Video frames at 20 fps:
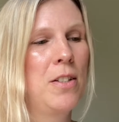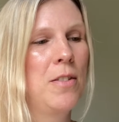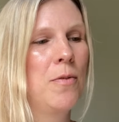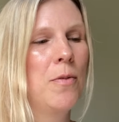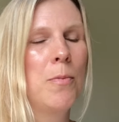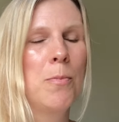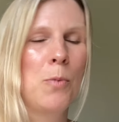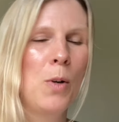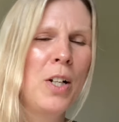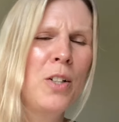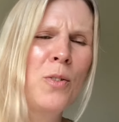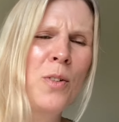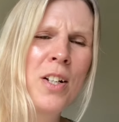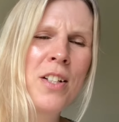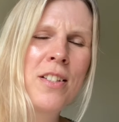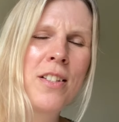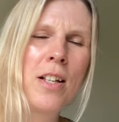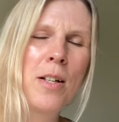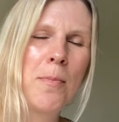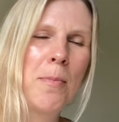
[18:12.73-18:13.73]
why do I
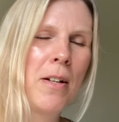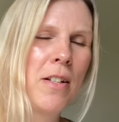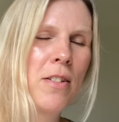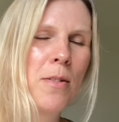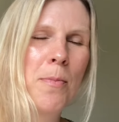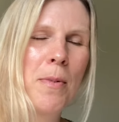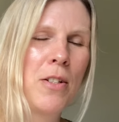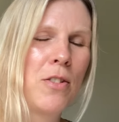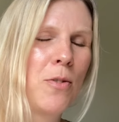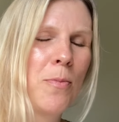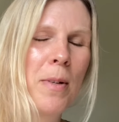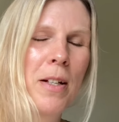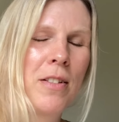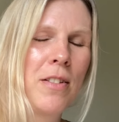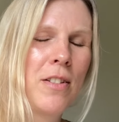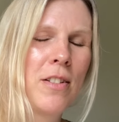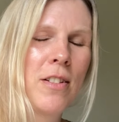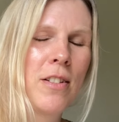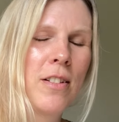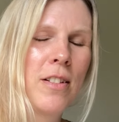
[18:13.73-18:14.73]
say bust
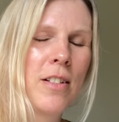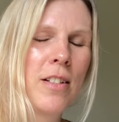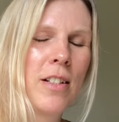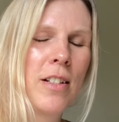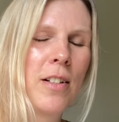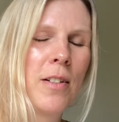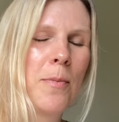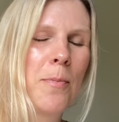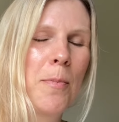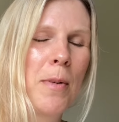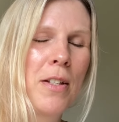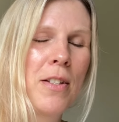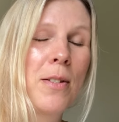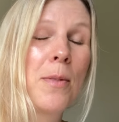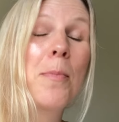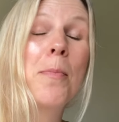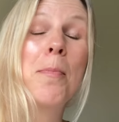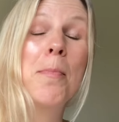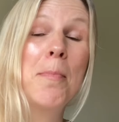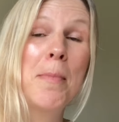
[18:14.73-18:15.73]
measurements? Bust
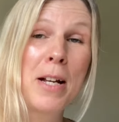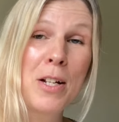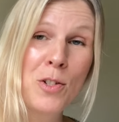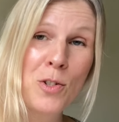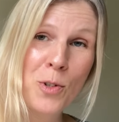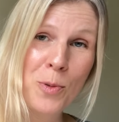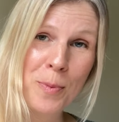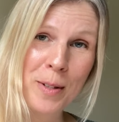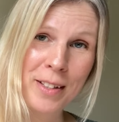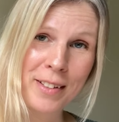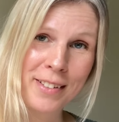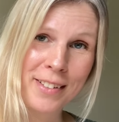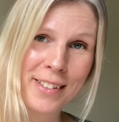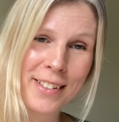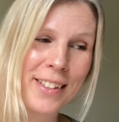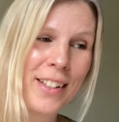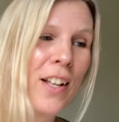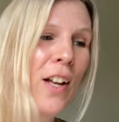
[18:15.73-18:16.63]
measurement